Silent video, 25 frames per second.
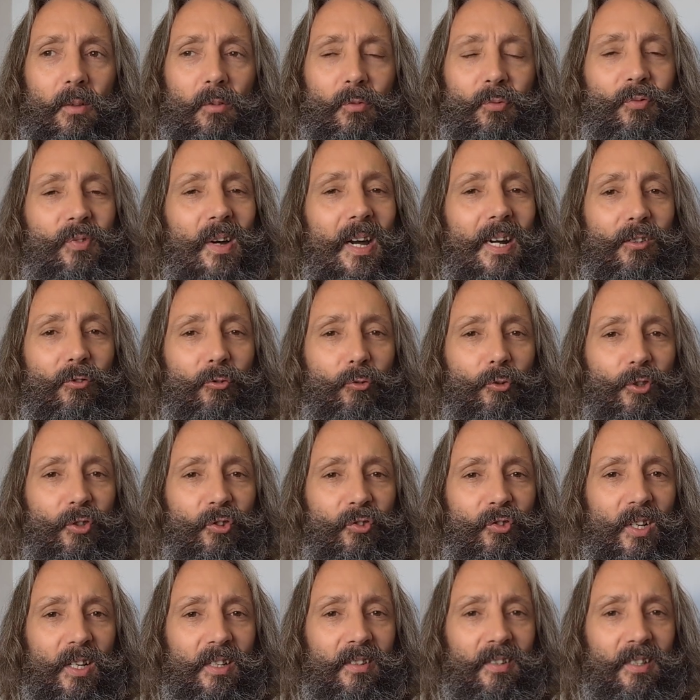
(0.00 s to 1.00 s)
factory
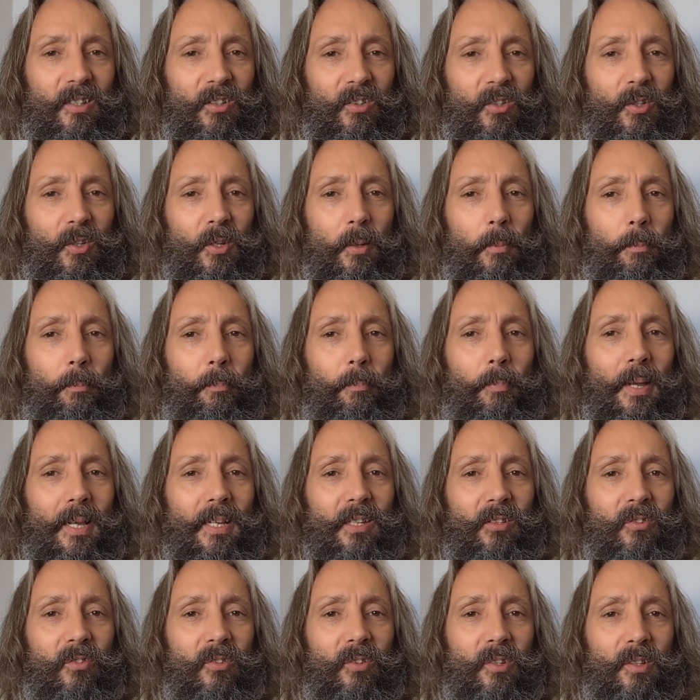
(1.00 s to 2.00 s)
settings at the
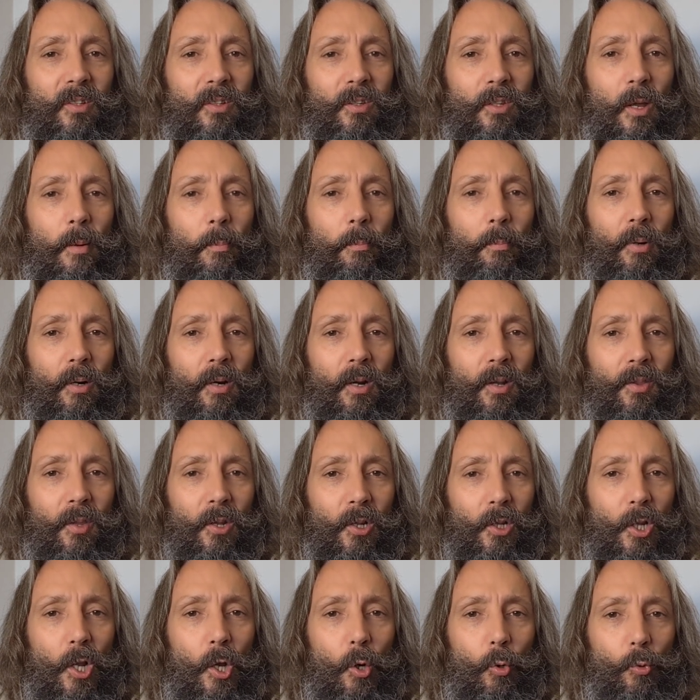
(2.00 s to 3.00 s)
base number, at
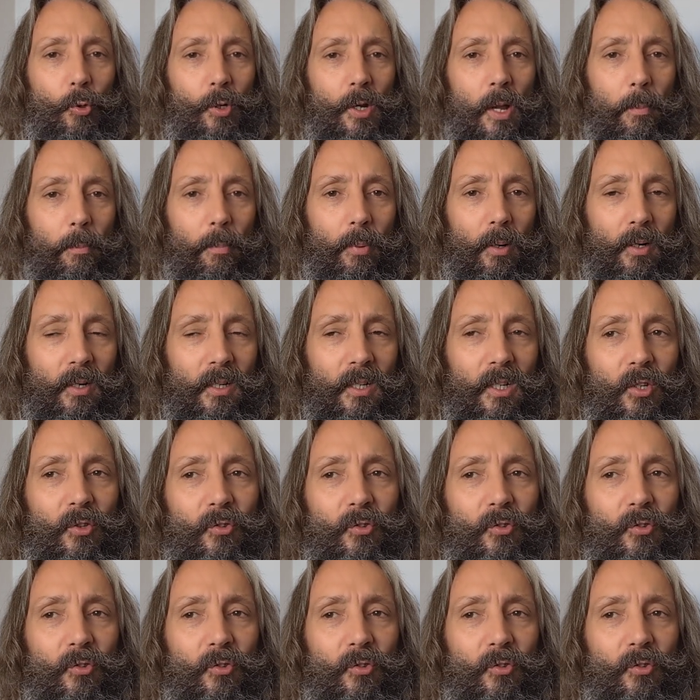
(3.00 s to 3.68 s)
the low number.